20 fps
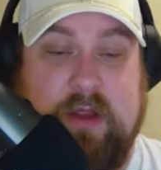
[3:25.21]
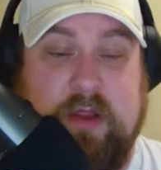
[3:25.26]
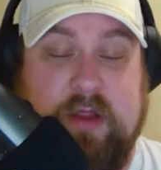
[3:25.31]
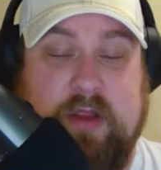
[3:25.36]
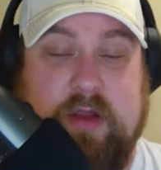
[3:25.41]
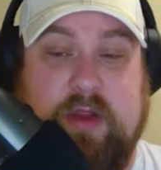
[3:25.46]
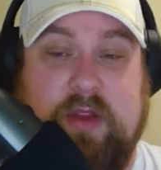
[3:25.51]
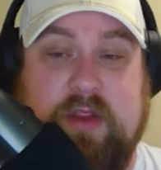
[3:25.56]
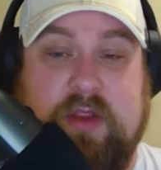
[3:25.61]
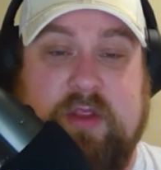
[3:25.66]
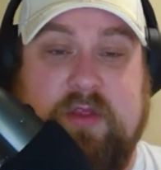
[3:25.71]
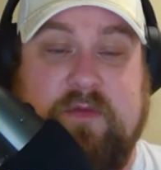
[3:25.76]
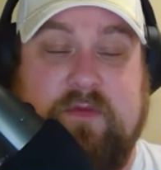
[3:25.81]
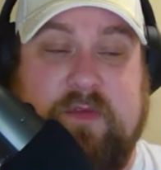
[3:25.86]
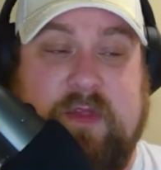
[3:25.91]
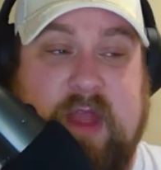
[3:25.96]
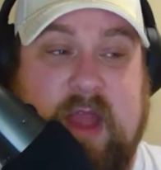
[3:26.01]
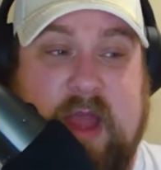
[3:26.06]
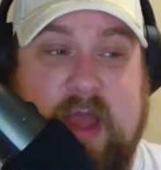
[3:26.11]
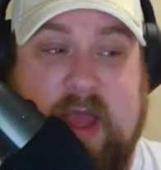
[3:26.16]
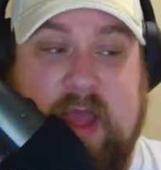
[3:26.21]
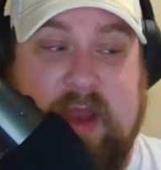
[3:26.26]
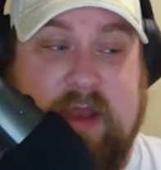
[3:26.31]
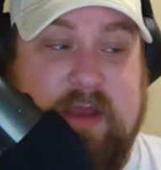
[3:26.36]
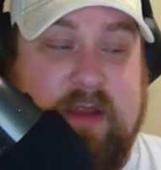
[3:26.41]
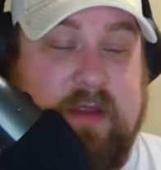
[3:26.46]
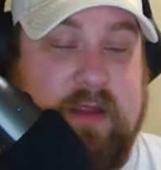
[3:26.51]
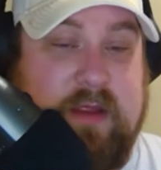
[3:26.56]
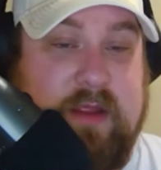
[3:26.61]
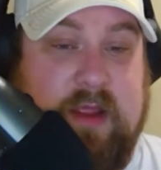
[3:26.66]
You know, you've got
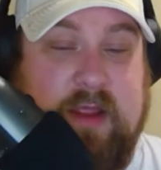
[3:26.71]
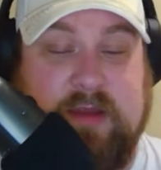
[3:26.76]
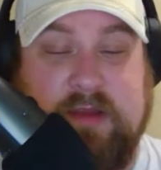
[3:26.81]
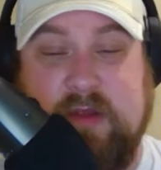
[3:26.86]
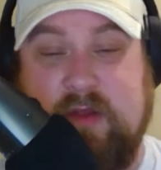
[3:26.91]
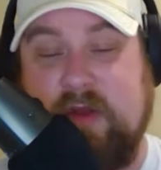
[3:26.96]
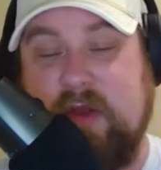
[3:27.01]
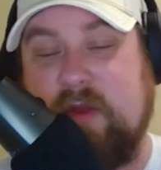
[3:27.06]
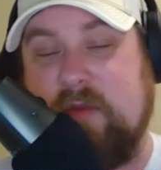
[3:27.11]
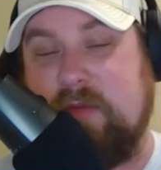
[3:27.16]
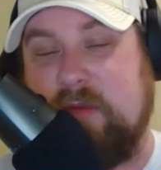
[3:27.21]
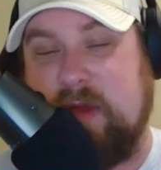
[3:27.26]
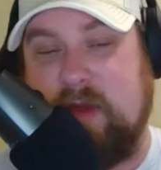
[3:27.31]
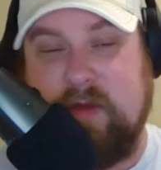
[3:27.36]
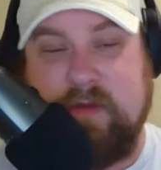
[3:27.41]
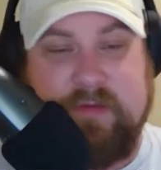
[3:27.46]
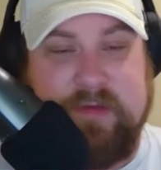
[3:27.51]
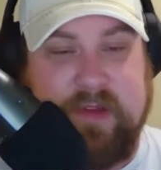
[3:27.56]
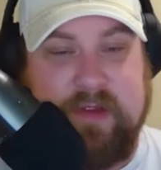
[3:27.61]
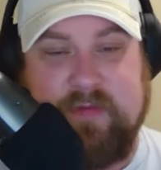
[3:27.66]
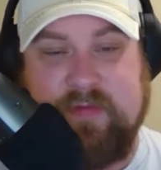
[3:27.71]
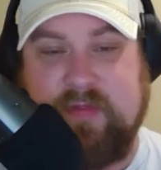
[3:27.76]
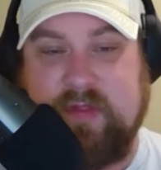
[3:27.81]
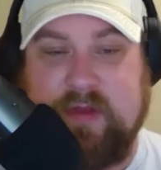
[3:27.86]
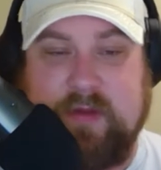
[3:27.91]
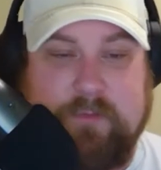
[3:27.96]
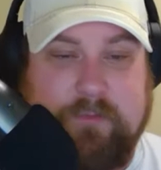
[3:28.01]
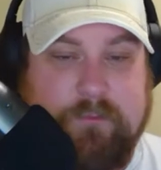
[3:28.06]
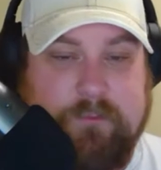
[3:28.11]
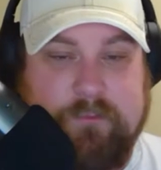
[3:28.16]
Antonio Brown is out
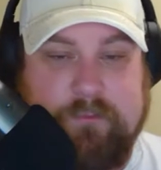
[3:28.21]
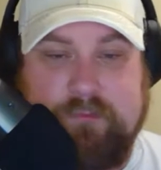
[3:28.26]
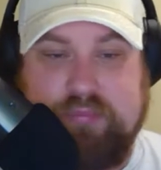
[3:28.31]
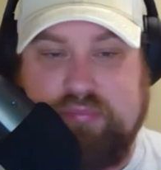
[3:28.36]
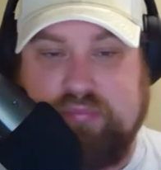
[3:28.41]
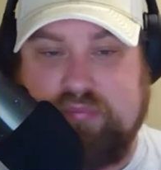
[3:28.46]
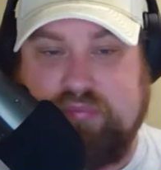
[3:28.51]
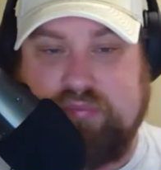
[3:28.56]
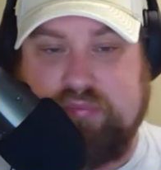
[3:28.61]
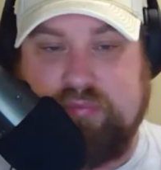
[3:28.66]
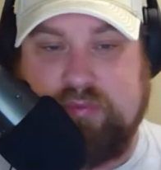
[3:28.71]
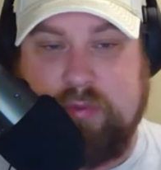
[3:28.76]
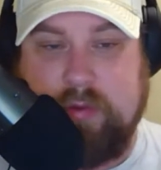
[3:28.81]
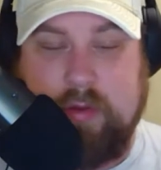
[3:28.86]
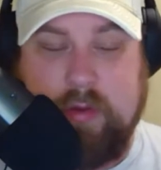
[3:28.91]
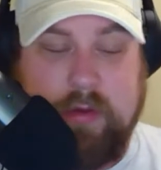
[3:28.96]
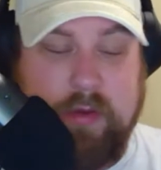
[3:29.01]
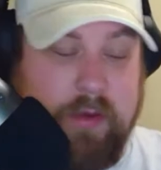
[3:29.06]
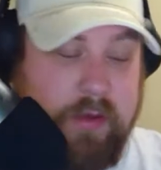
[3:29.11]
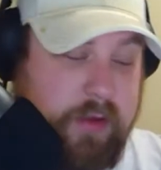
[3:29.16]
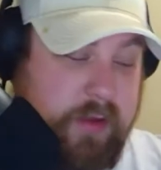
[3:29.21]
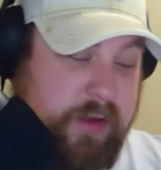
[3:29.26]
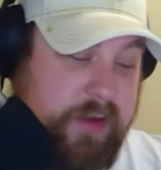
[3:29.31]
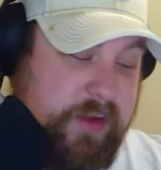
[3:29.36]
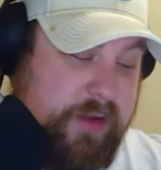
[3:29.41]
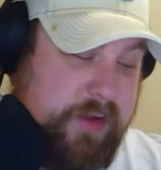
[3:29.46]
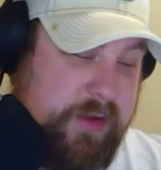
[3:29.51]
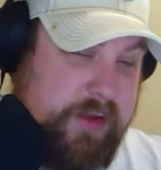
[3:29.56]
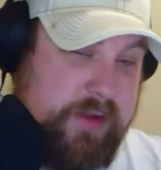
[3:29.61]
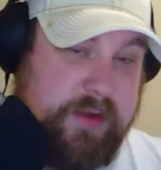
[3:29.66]
there.
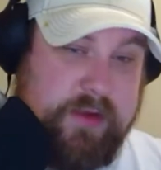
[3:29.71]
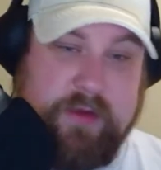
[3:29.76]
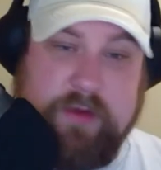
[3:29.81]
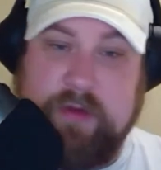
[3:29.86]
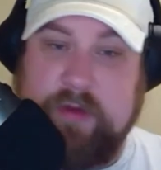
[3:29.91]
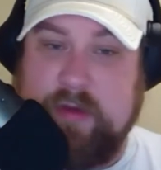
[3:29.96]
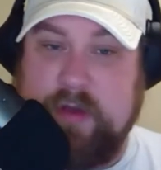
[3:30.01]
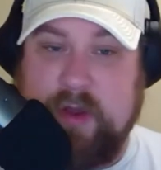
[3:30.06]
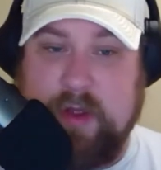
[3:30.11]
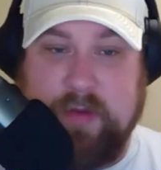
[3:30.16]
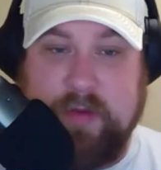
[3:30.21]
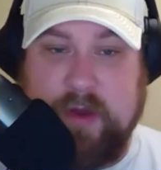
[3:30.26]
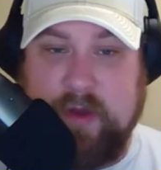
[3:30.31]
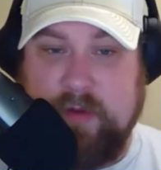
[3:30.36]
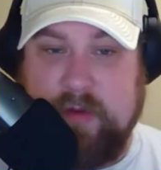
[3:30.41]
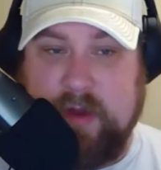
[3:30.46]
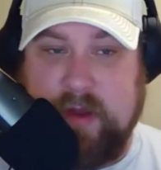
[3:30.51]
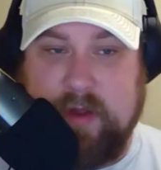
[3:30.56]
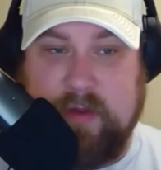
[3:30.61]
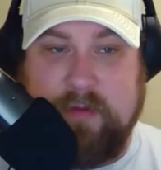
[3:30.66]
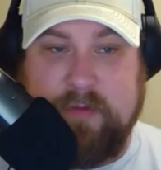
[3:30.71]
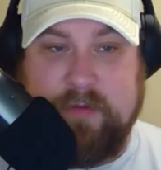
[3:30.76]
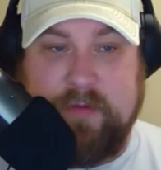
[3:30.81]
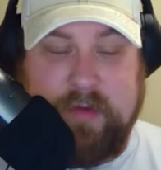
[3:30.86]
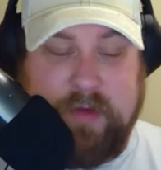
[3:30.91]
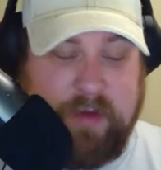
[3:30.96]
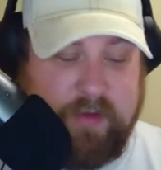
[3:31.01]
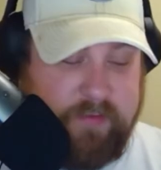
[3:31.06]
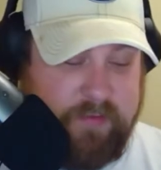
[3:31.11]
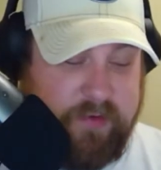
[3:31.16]
No.
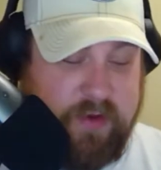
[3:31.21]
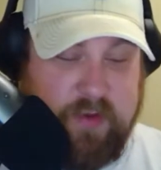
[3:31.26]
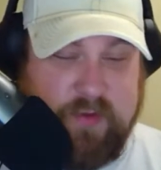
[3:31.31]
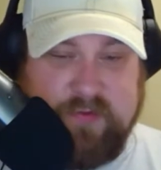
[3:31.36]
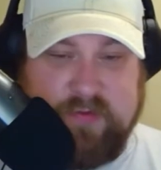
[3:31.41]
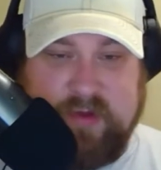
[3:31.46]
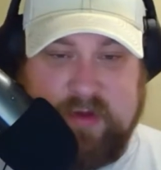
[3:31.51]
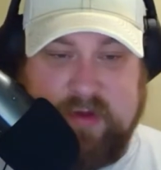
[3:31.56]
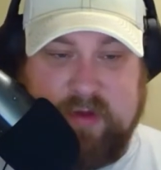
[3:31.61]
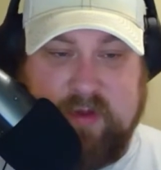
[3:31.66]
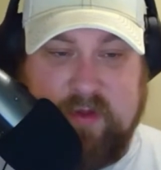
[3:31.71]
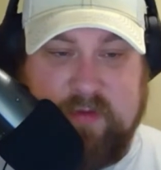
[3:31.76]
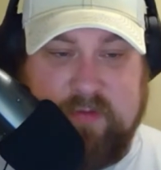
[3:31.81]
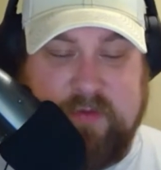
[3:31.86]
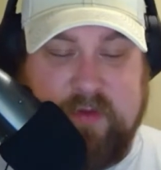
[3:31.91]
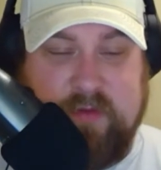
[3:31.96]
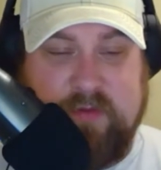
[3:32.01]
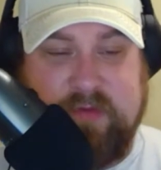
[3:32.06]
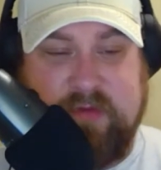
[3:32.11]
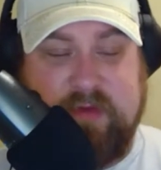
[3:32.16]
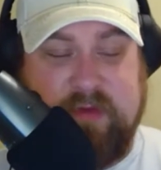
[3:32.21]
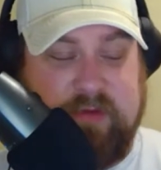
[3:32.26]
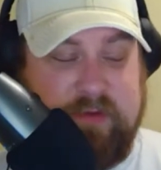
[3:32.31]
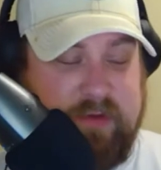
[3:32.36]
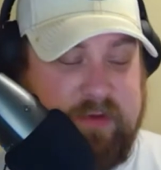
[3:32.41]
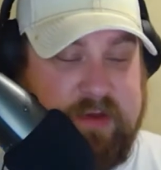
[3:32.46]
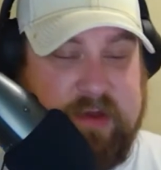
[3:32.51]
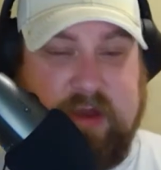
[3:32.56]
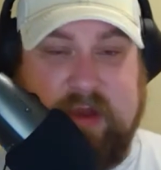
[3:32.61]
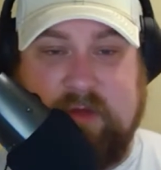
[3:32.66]
No one's going to go. No one's
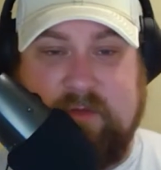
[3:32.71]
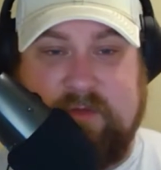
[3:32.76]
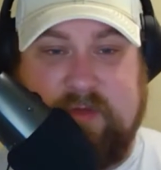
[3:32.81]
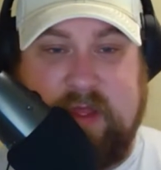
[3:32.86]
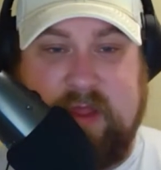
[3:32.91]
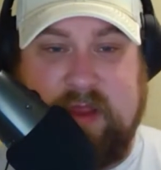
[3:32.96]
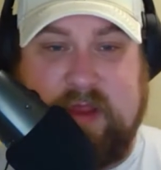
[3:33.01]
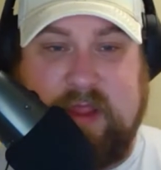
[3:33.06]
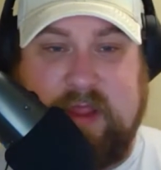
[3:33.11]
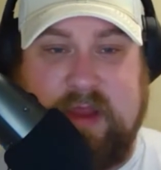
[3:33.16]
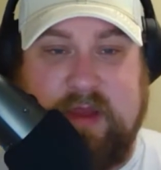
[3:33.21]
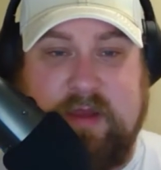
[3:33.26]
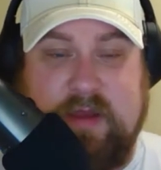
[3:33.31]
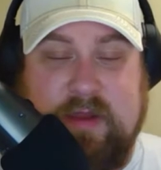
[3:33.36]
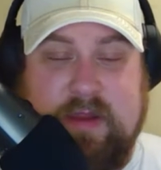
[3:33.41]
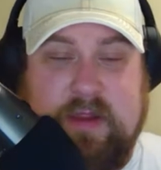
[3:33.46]
take fly a kite.